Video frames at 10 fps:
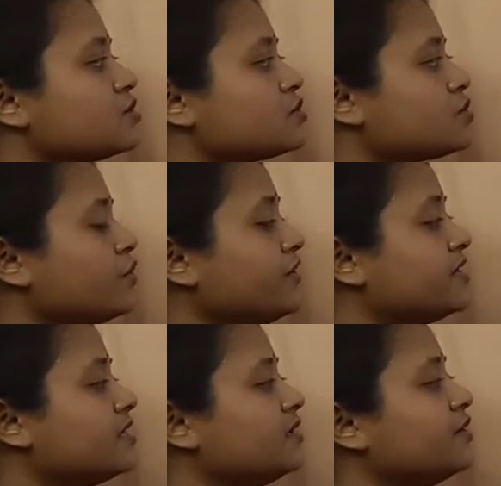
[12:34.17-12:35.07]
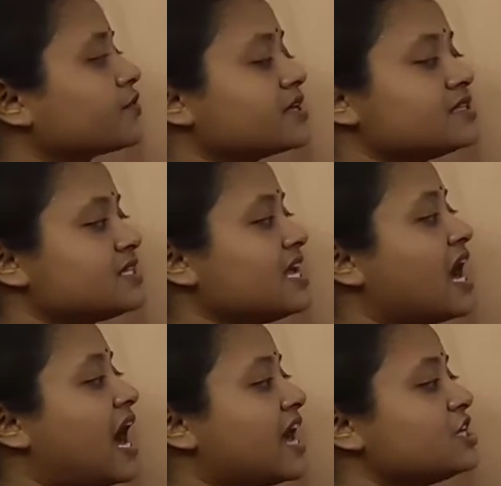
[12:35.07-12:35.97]
So here you can see
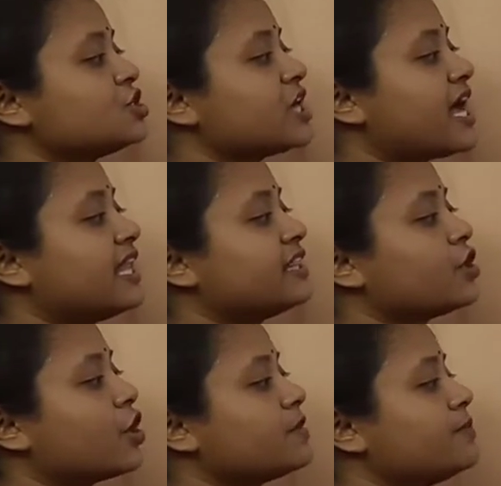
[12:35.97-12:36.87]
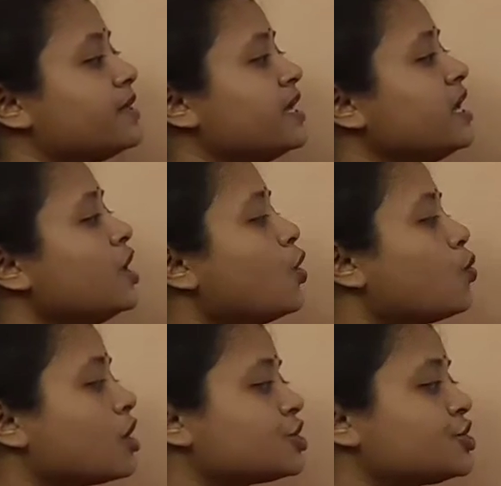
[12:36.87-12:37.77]
I shall not be
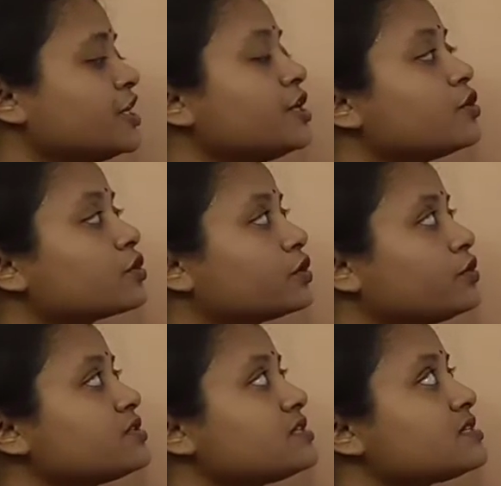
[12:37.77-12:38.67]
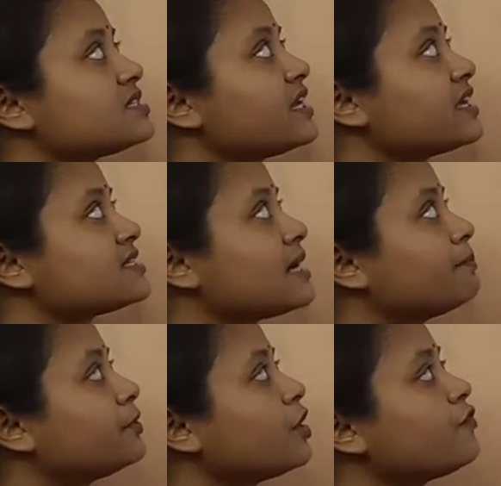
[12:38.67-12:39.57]
washing your clothes. This is an
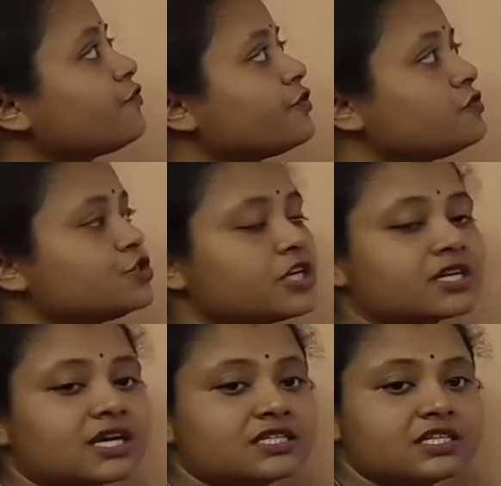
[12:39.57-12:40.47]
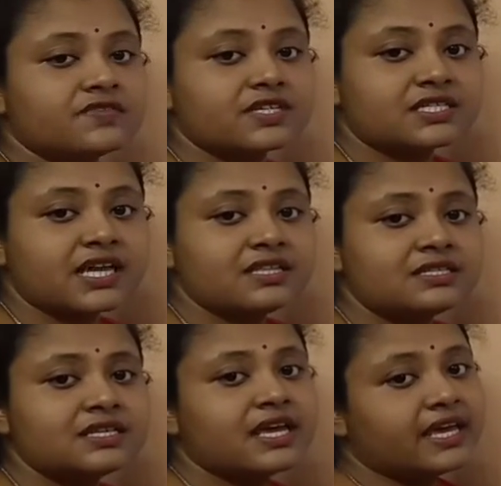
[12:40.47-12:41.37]
example of future continuous
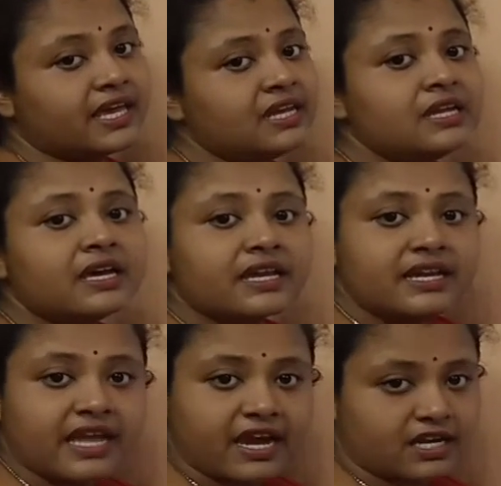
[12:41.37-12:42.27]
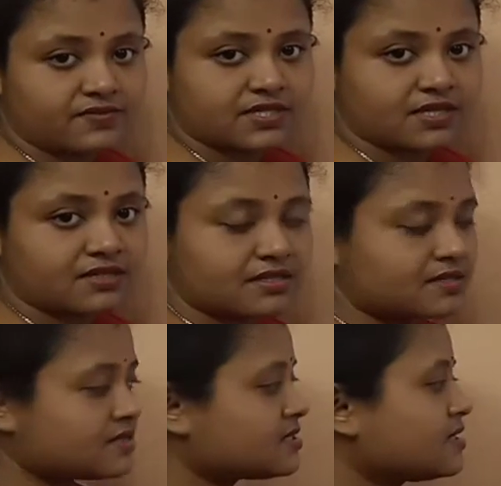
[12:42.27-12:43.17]
tense in negative
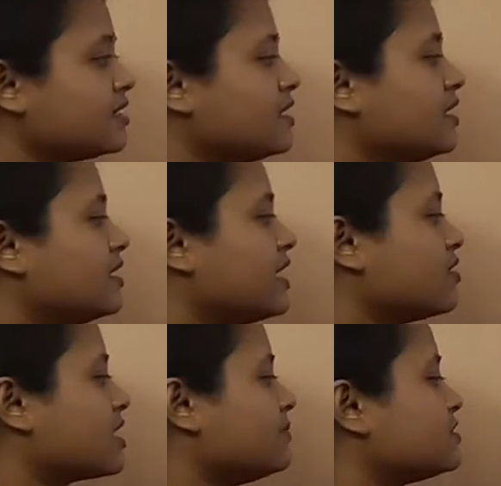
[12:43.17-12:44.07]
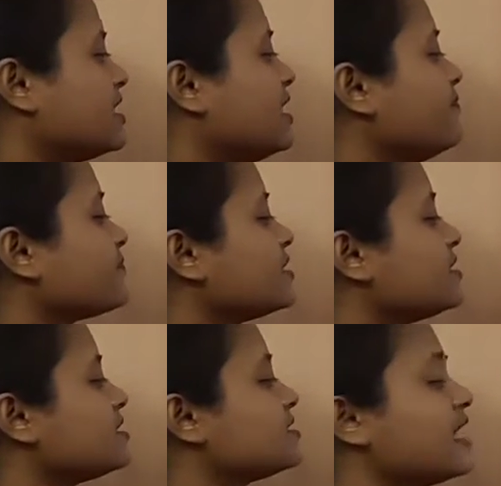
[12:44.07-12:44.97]
sentence. Now come to the
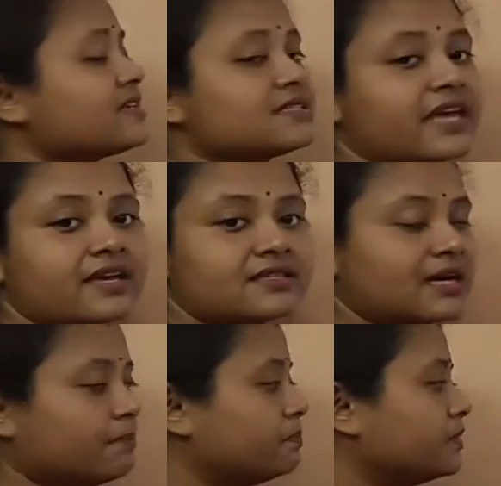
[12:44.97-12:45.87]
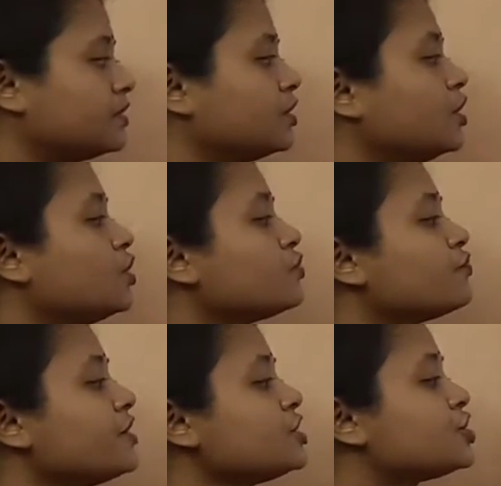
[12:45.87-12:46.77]
sixth example.
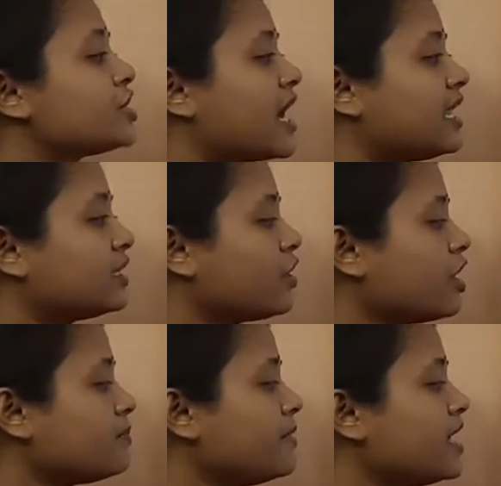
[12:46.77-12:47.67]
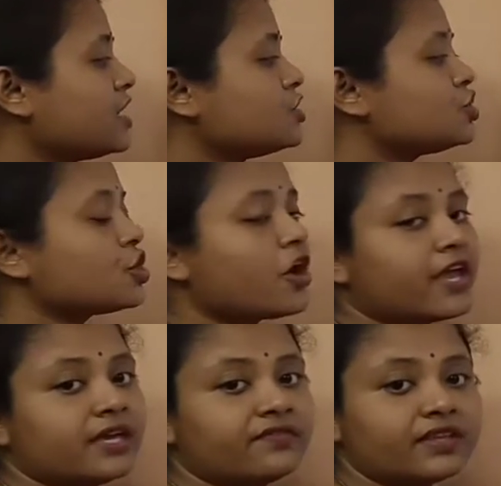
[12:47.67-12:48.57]
We shall not be
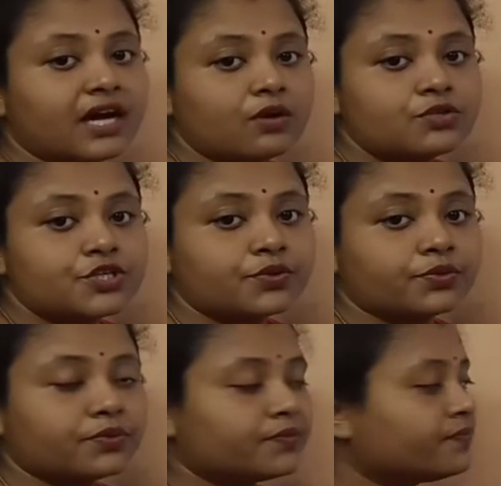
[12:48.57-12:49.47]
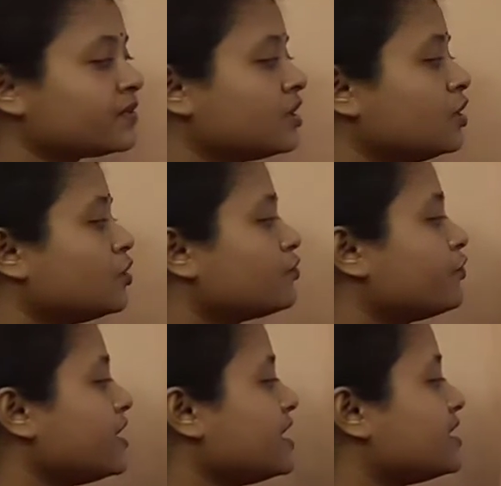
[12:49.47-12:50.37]
enjoying without you.
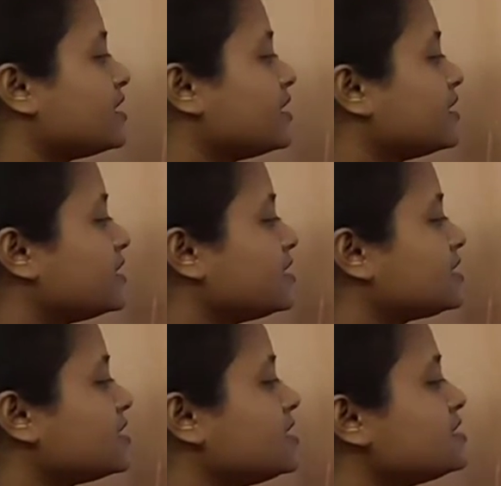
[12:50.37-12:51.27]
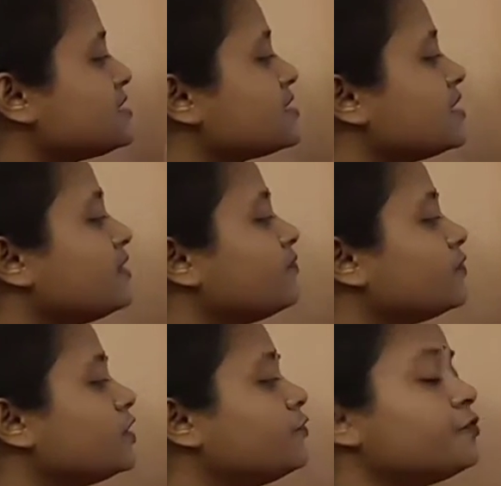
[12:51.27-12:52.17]
We, it is
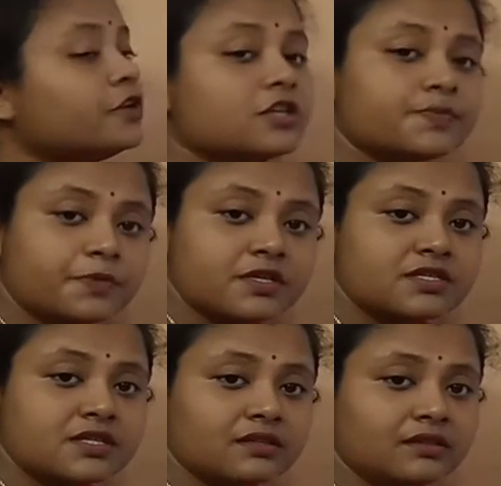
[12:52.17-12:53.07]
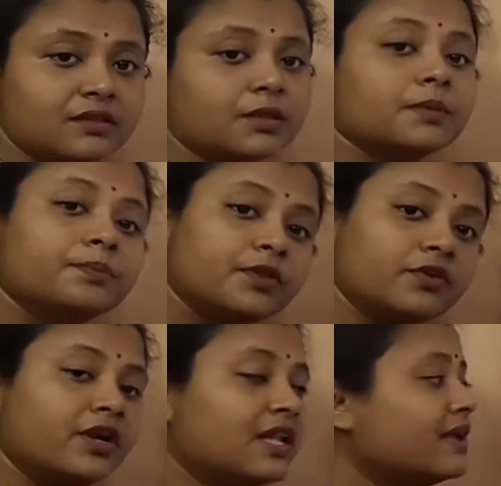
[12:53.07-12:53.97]
the first person,
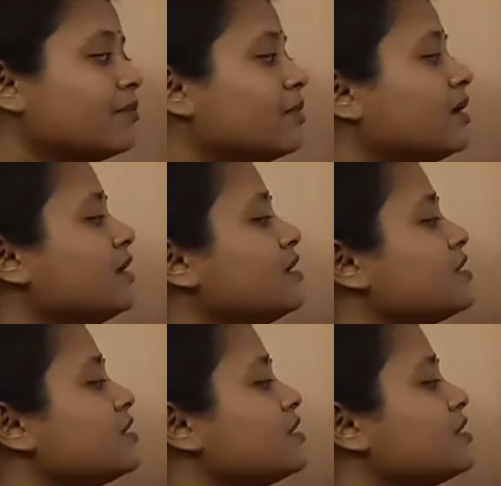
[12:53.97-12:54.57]
plural number.